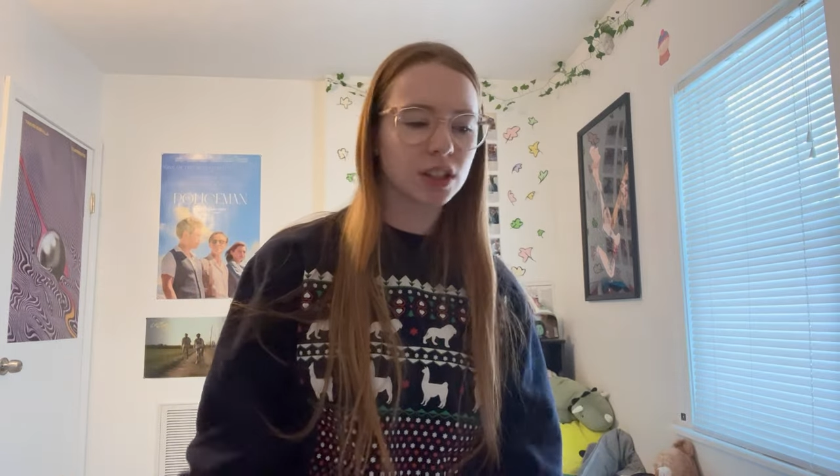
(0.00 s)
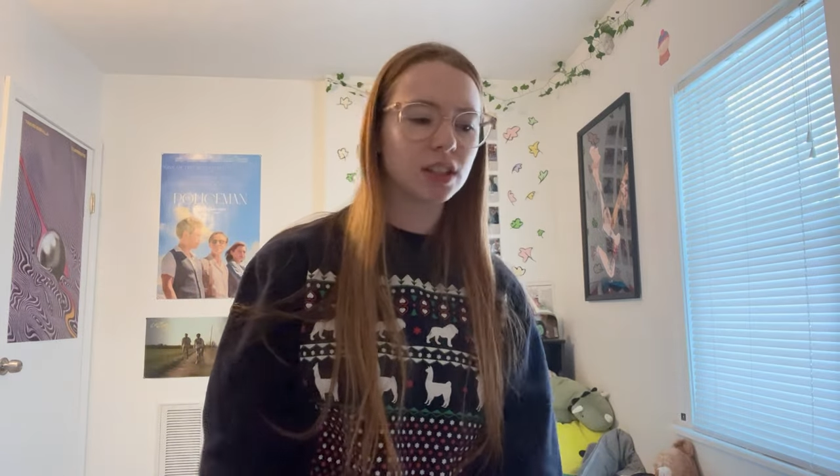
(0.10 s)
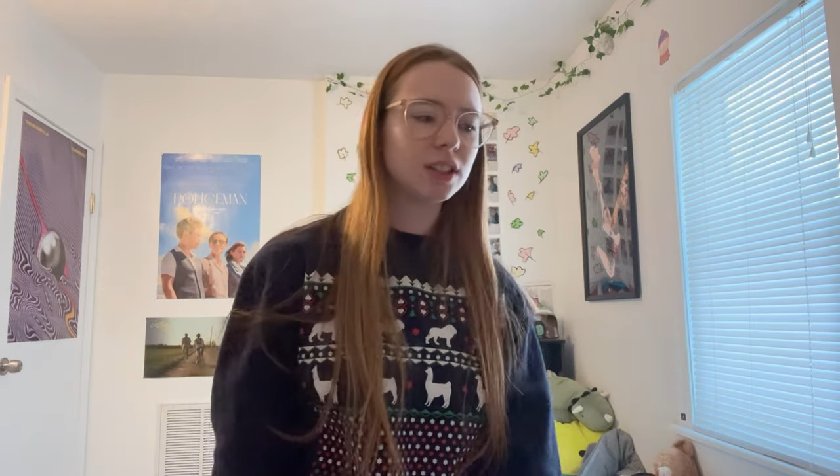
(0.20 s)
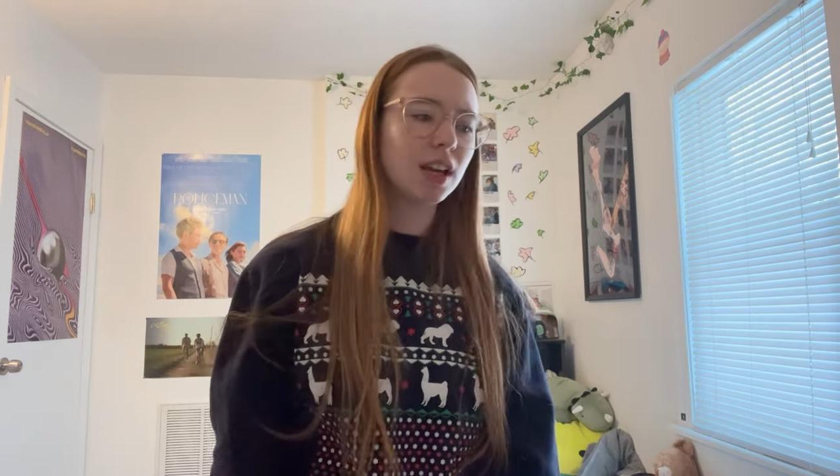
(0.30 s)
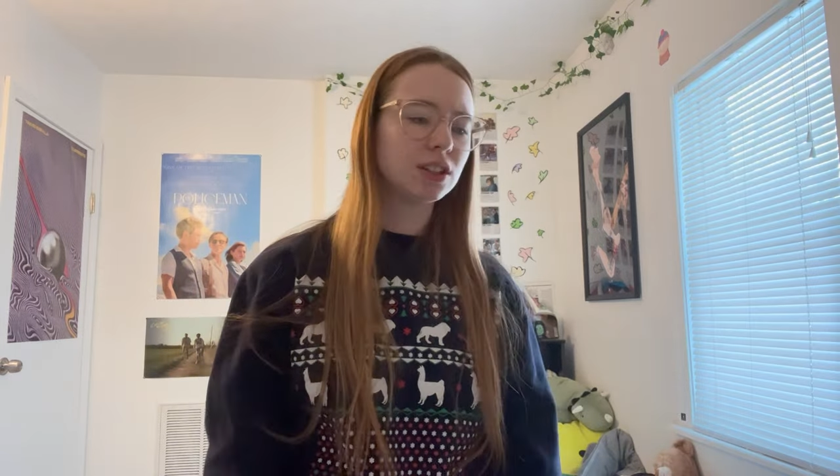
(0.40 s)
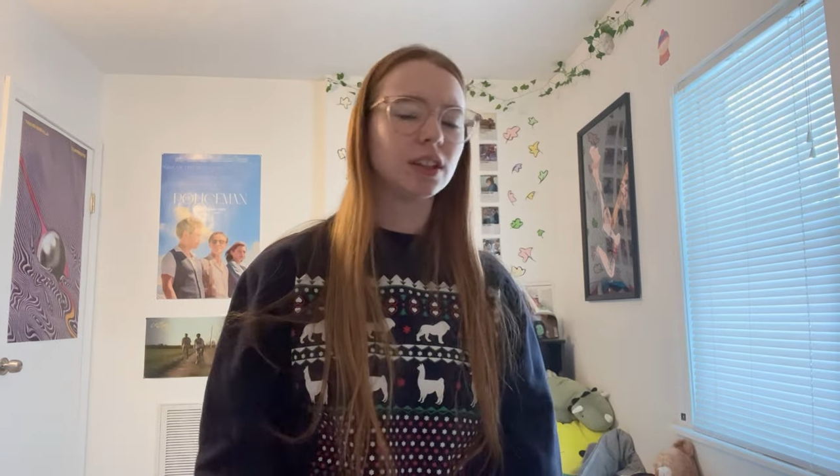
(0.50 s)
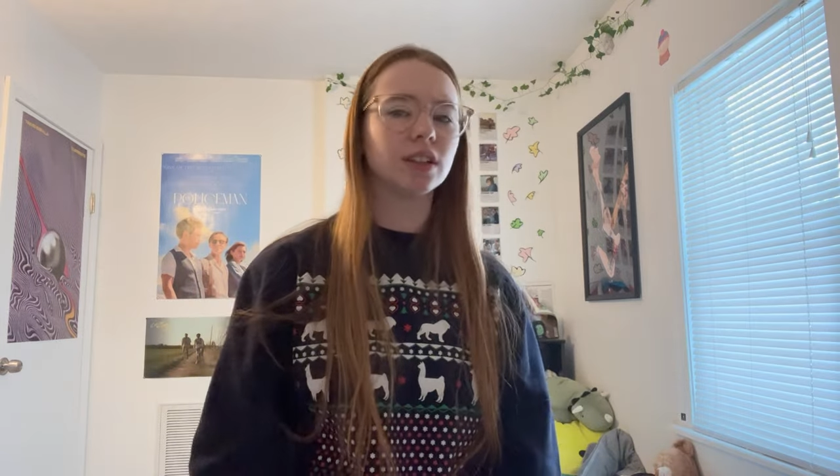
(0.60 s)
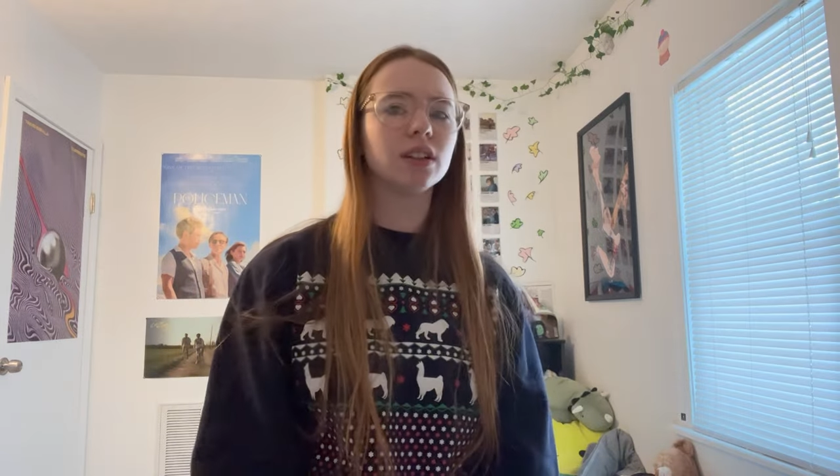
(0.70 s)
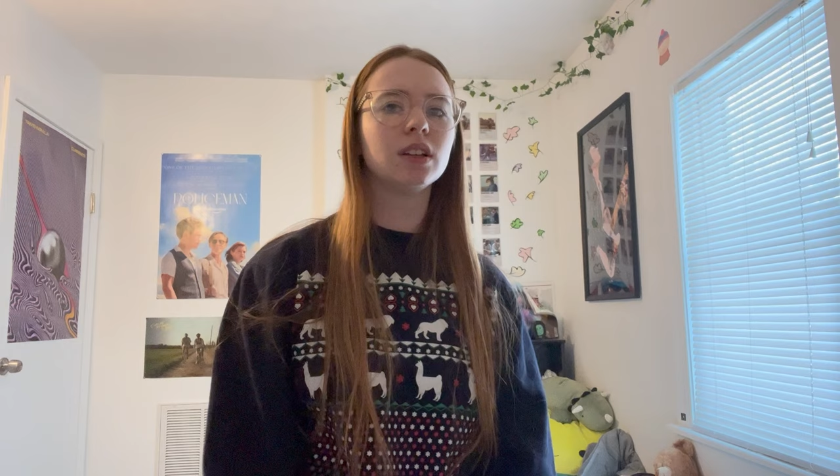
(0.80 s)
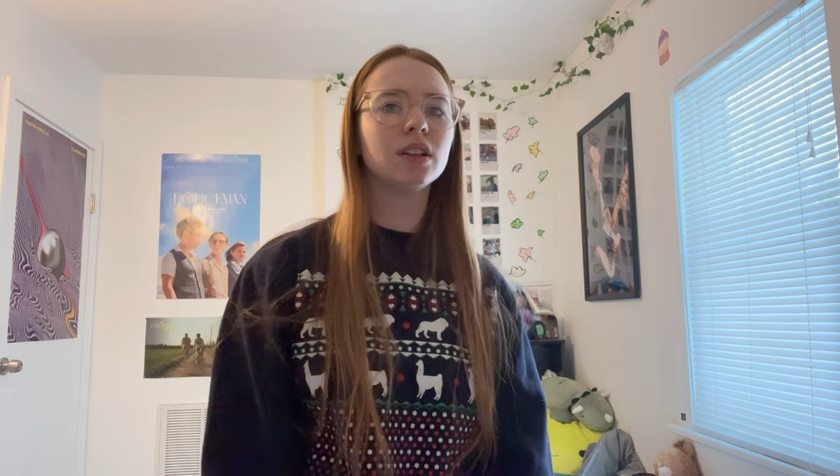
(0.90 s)
Like it takes like
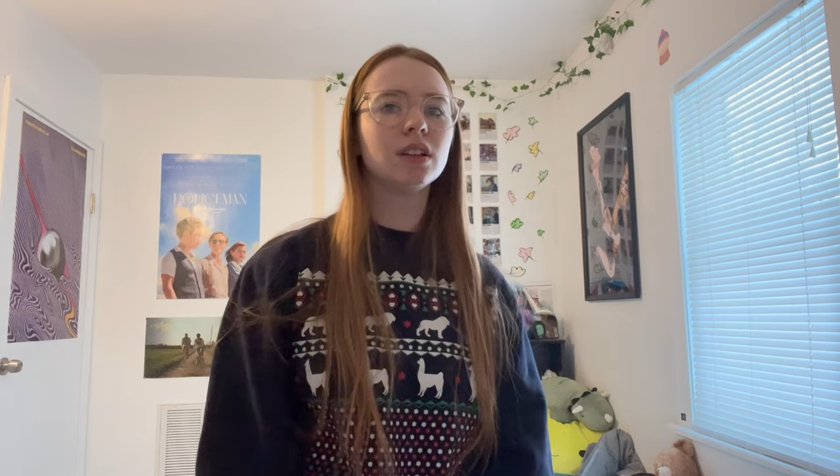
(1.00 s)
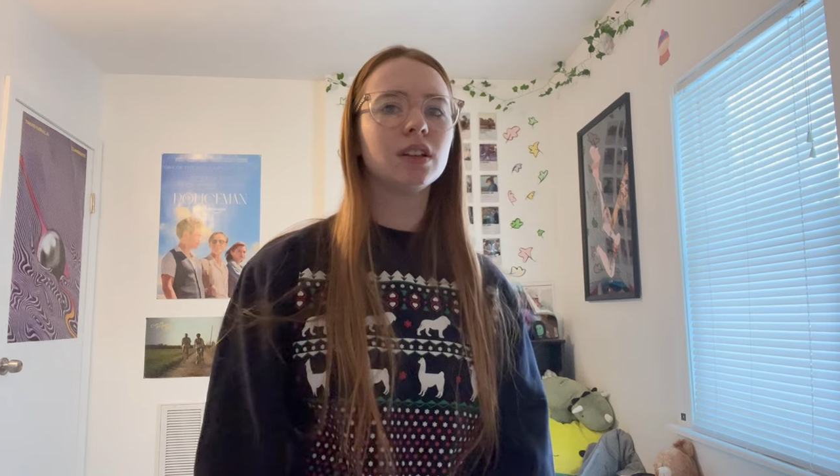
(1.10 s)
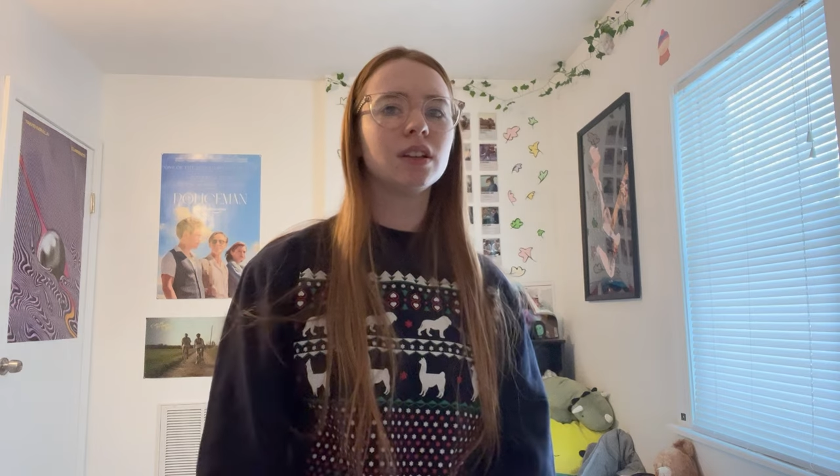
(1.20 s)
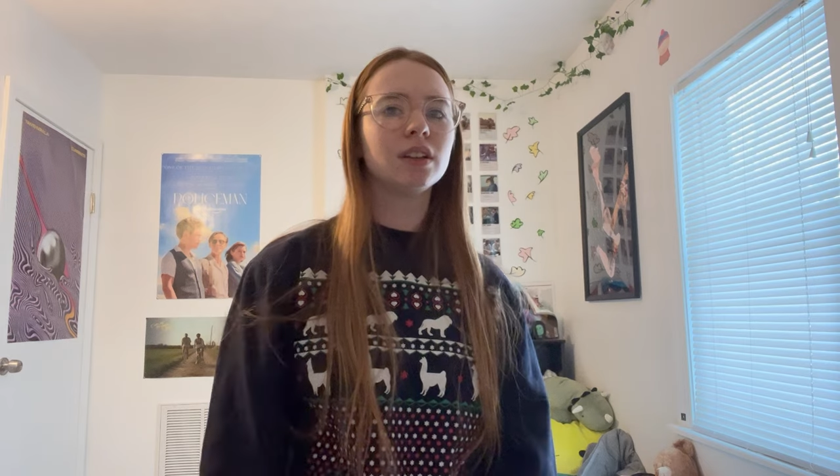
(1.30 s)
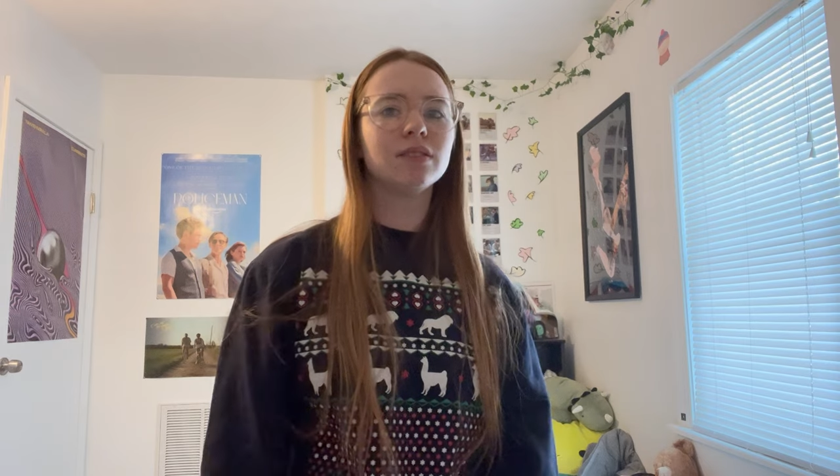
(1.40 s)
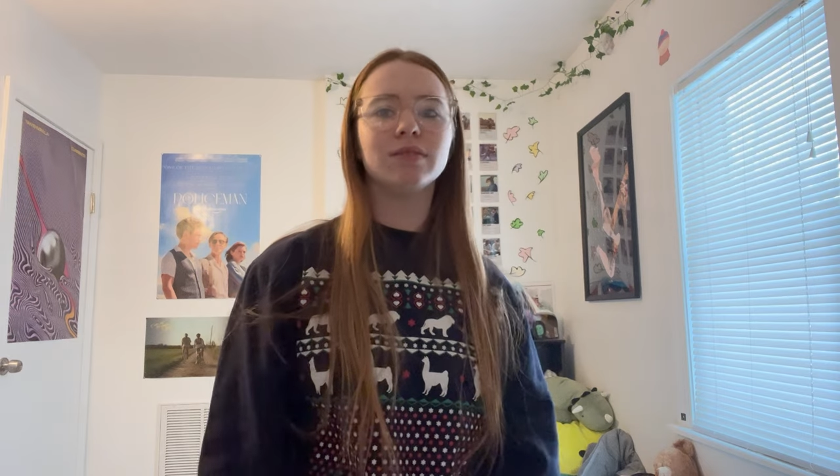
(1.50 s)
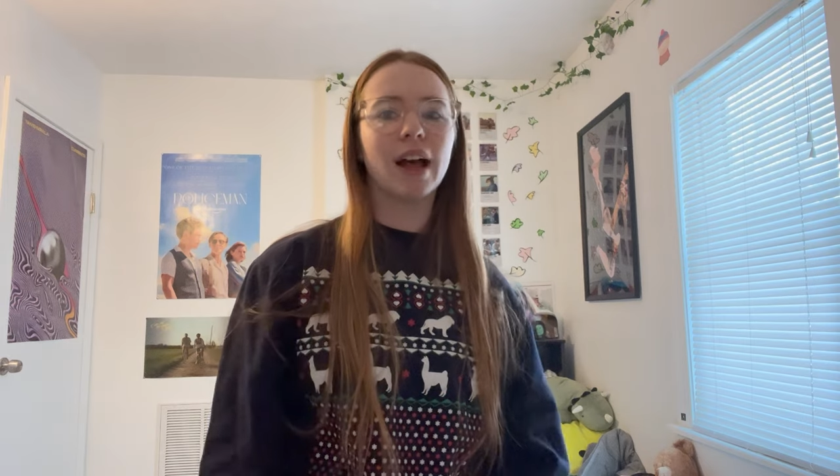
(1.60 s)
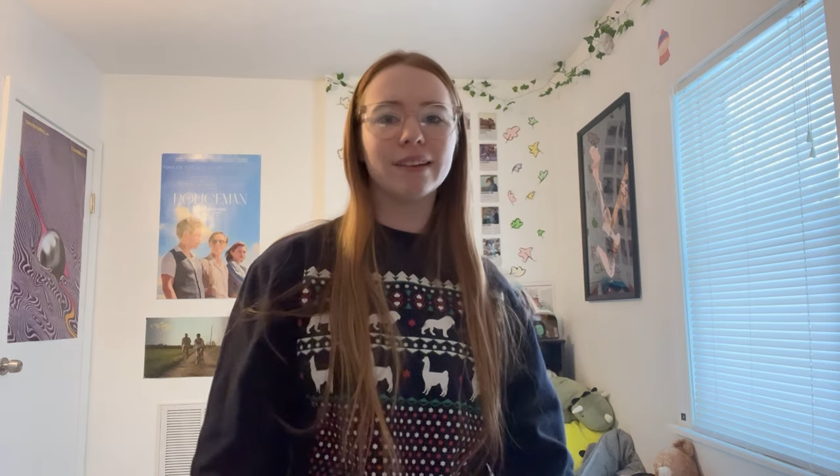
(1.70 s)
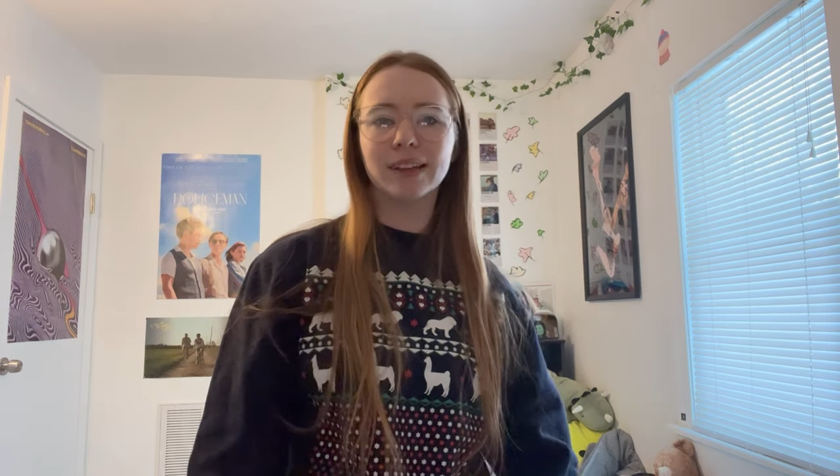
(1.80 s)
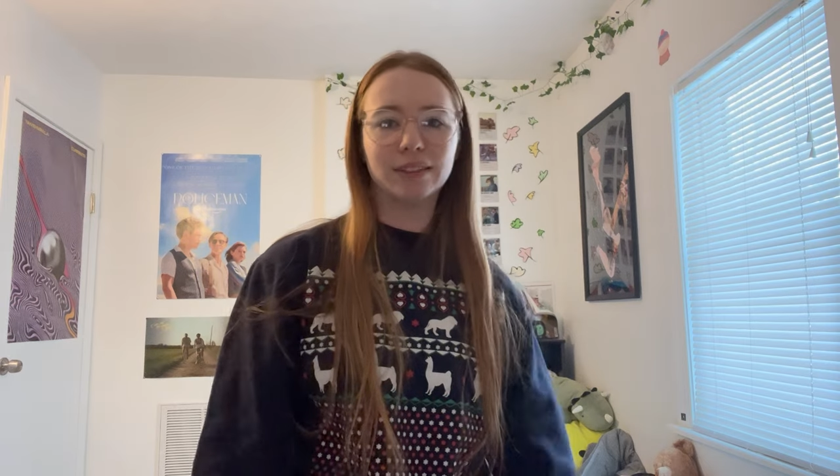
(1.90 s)

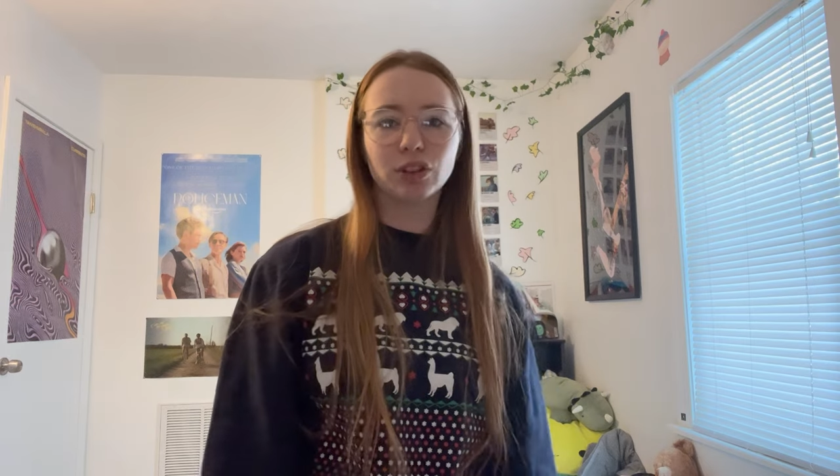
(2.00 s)
not like